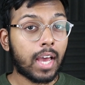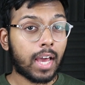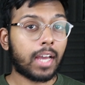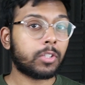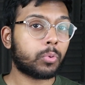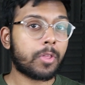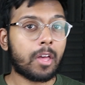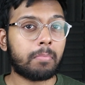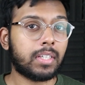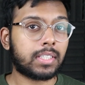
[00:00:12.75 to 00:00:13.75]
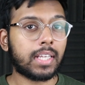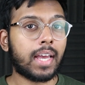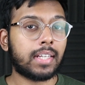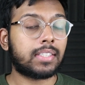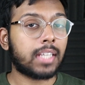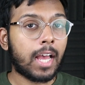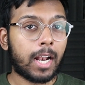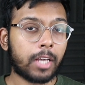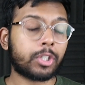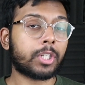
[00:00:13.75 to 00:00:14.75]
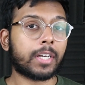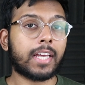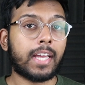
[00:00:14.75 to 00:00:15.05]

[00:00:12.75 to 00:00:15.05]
and with that being said, let's just tuck